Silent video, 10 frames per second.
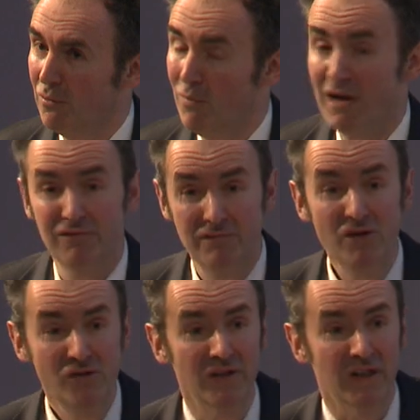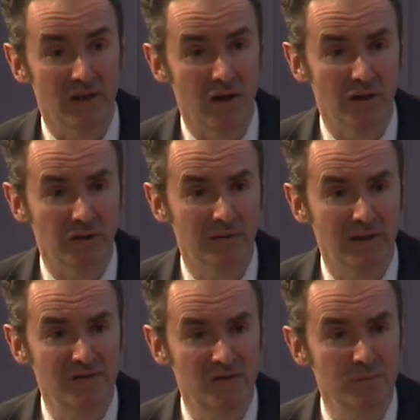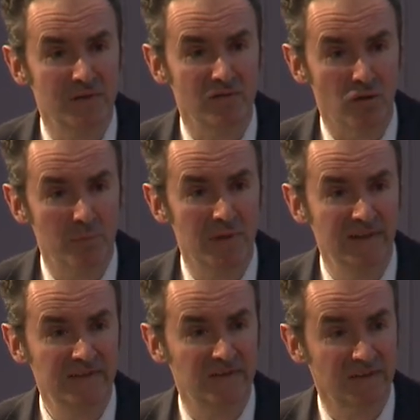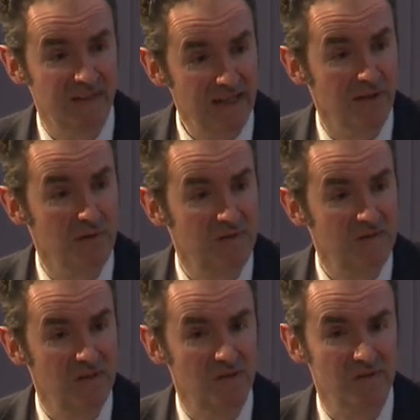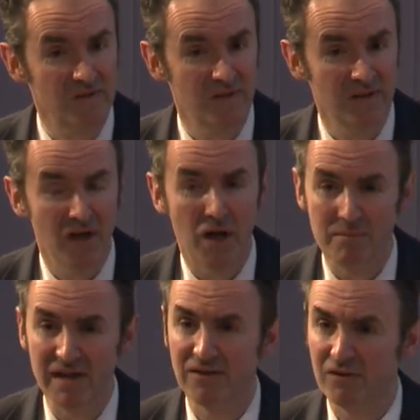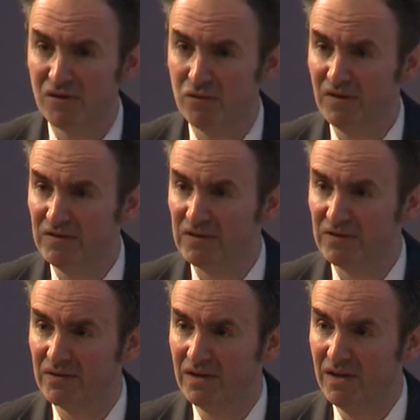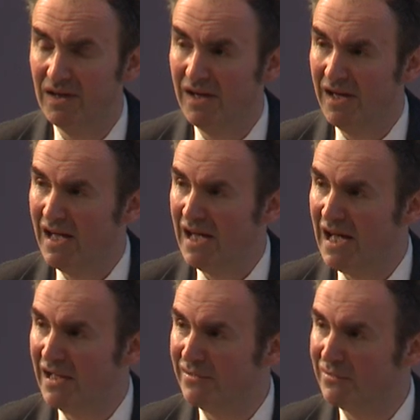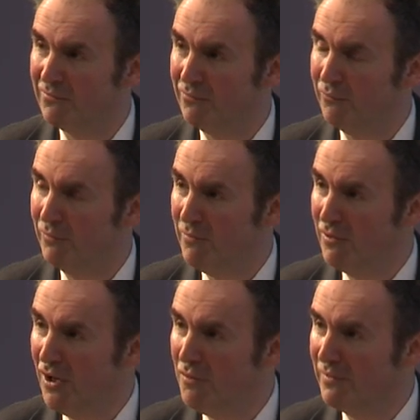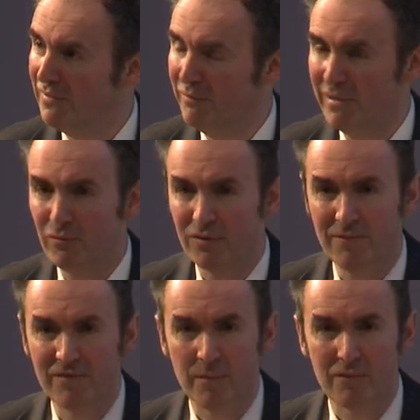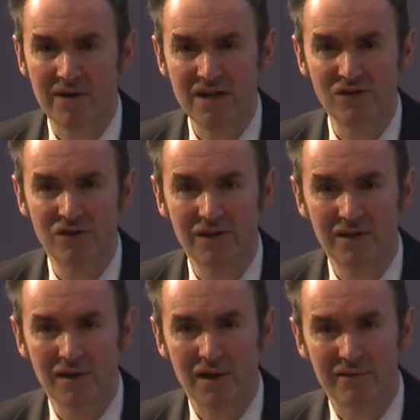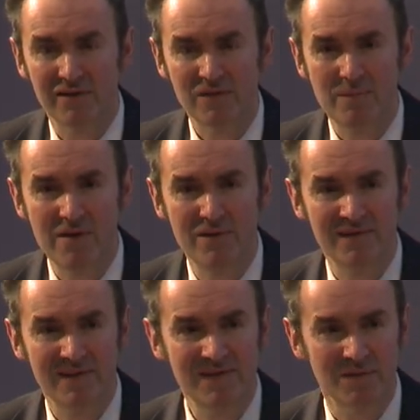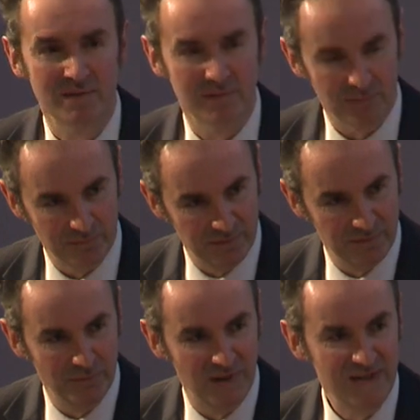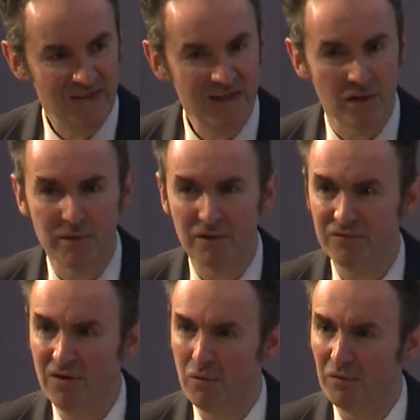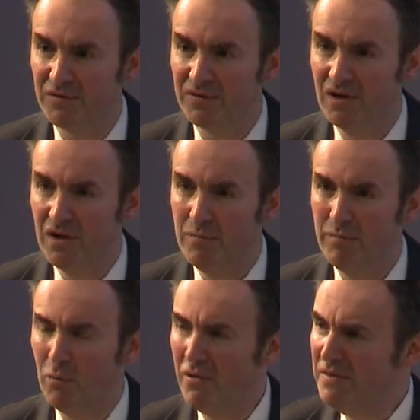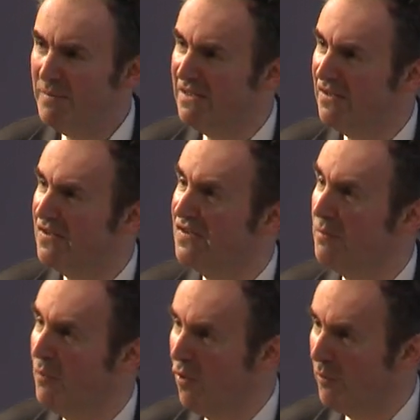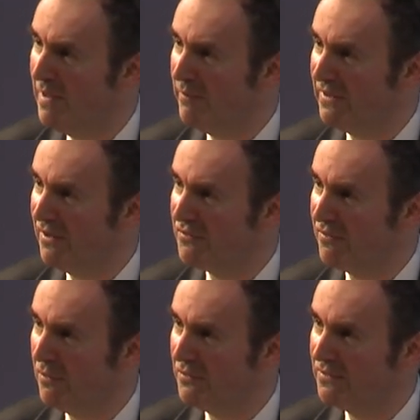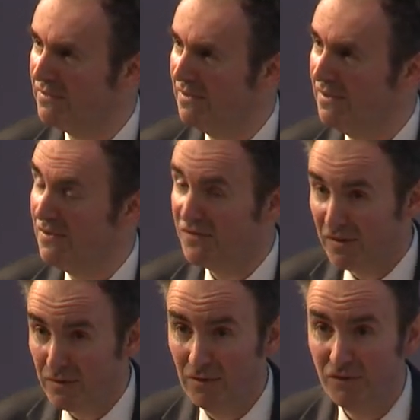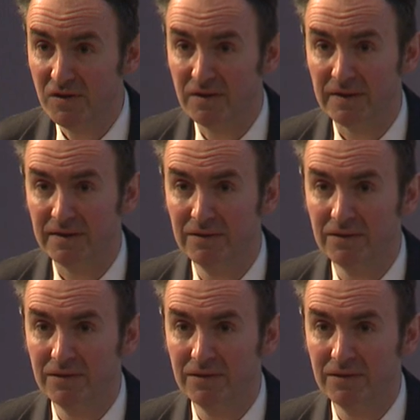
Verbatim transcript: well-functioning are you in terms of your ability to take those decisions and make those choices. And we would hope that people come from a range of experiences and when they take up those roles. But what is being done to support people in those roles? Psychologically,